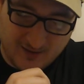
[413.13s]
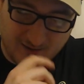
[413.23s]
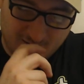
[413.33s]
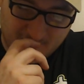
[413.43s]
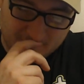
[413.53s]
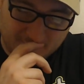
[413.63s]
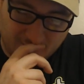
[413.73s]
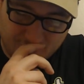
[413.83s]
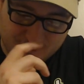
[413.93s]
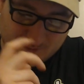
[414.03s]
Um,
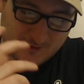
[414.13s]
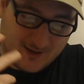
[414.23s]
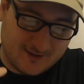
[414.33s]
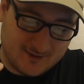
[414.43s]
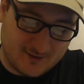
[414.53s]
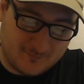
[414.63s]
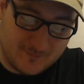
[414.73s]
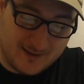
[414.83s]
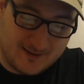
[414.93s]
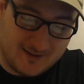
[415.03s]
also, they ended up
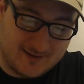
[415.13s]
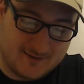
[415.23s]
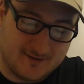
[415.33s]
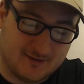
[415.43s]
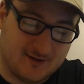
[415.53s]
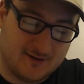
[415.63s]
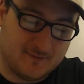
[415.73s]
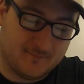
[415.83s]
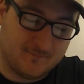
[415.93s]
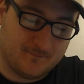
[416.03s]
making Godzilla
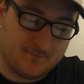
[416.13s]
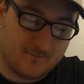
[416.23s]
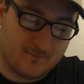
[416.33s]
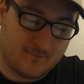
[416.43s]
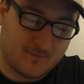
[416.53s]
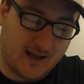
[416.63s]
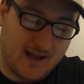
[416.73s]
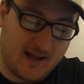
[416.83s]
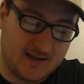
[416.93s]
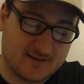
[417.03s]

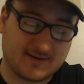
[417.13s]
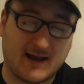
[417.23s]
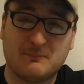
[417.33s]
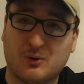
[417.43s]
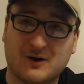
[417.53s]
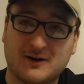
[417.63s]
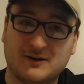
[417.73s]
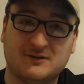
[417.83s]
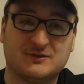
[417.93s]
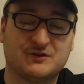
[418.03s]
a cyborg,
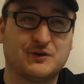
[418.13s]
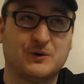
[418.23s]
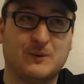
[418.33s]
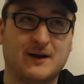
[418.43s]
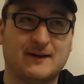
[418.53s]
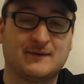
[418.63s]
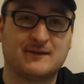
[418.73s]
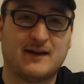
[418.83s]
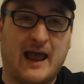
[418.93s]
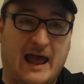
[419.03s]
so it's
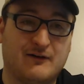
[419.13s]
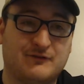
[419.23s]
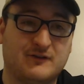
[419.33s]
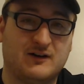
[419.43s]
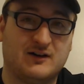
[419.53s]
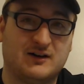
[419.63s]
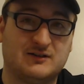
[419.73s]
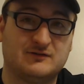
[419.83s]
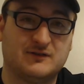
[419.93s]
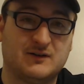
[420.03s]
half
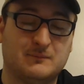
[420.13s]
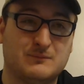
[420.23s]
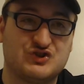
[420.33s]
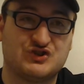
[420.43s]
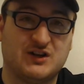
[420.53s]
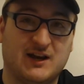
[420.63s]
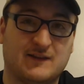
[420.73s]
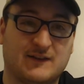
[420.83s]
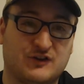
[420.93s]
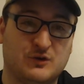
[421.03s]
of machine
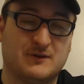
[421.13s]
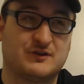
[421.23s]
that humans